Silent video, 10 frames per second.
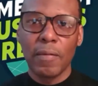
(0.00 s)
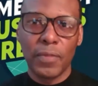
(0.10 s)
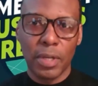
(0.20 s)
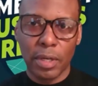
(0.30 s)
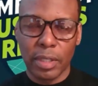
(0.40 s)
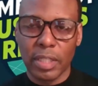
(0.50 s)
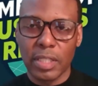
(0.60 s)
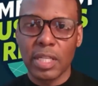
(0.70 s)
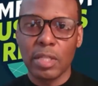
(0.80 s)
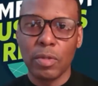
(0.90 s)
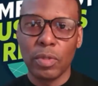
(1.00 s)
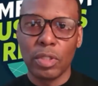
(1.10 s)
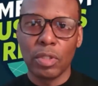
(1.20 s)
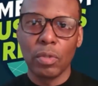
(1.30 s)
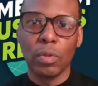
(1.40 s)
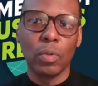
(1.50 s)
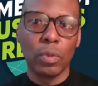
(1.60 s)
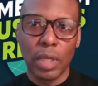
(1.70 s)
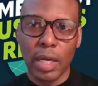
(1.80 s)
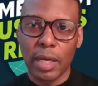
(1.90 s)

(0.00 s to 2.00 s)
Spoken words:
there continues to